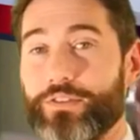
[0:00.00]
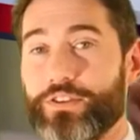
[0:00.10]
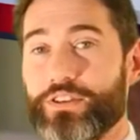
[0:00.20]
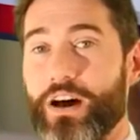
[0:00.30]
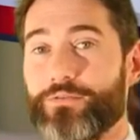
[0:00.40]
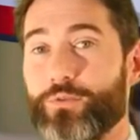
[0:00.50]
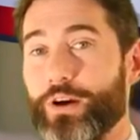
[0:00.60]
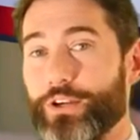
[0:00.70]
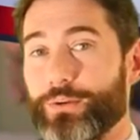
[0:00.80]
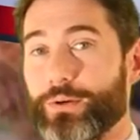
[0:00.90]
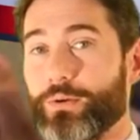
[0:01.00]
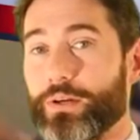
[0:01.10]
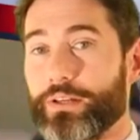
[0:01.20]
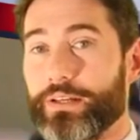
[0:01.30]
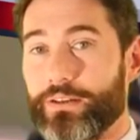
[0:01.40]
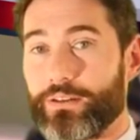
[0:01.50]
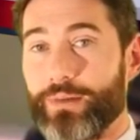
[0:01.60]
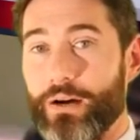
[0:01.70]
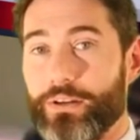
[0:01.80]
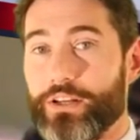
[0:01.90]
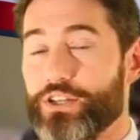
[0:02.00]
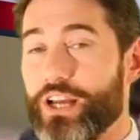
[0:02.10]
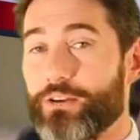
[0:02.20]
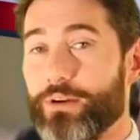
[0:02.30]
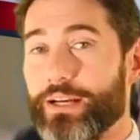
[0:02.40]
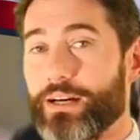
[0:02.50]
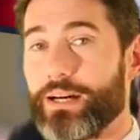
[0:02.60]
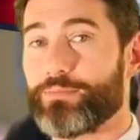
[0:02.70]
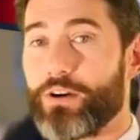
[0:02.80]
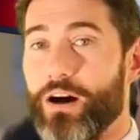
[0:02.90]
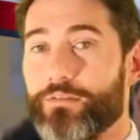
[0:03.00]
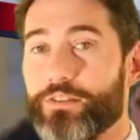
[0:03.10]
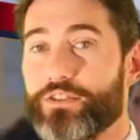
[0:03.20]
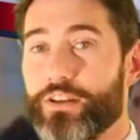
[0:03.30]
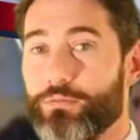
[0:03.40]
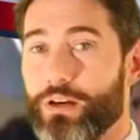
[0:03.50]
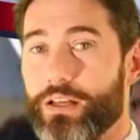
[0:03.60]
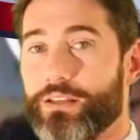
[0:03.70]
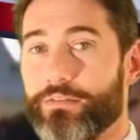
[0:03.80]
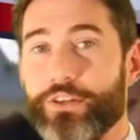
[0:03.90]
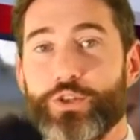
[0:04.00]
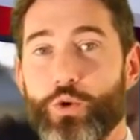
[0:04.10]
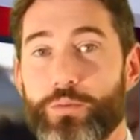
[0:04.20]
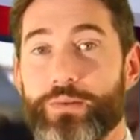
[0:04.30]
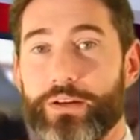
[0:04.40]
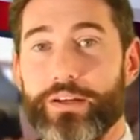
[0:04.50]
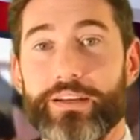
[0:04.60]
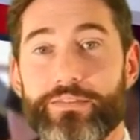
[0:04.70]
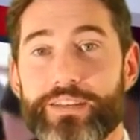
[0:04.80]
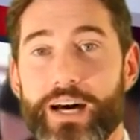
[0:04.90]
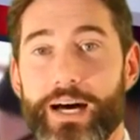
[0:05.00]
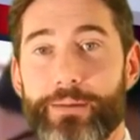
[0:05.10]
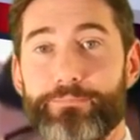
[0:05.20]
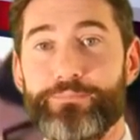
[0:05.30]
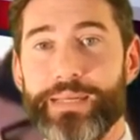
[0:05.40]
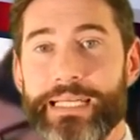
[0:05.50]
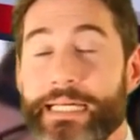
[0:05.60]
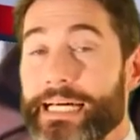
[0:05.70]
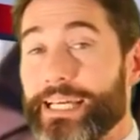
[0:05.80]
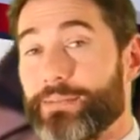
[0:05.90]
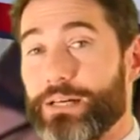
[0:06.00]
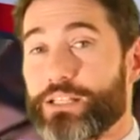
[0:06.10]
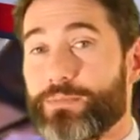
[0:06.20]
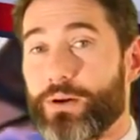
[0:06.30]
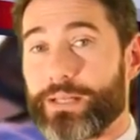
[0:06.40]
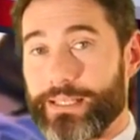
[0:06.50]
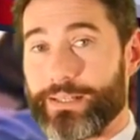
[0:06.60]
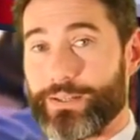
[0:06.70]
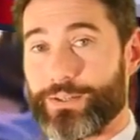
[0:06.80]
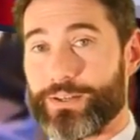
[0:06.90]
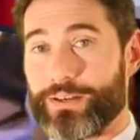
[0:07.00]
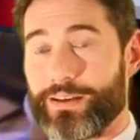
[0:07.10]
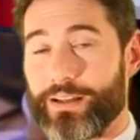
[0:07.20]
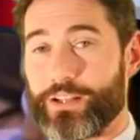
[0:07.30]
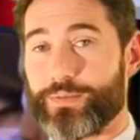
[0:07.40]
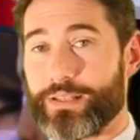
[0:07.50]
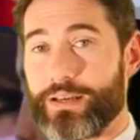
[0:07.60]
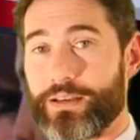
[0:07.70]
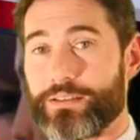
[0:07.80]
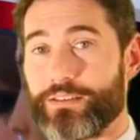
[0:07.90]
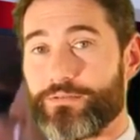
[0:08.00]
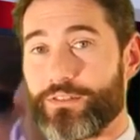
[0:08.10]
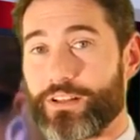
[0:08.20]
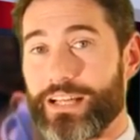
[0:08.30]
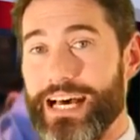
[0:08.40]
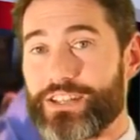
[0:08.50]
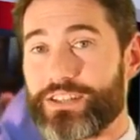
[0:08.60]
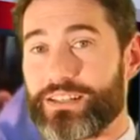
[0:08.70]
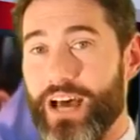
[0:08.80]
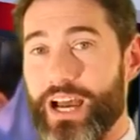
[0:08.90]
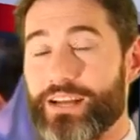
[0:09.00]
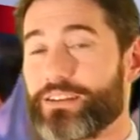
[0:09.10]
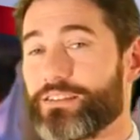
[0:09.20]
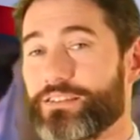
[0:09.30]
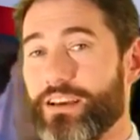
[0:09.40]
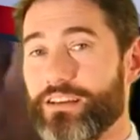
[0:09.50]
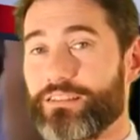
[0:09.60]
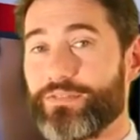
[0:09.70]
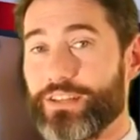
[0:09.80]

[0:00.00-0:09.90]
the software you are going to hear about can generate high profits in a relatively short period of time. And the best part is that it's been tested for the last 9 consecutive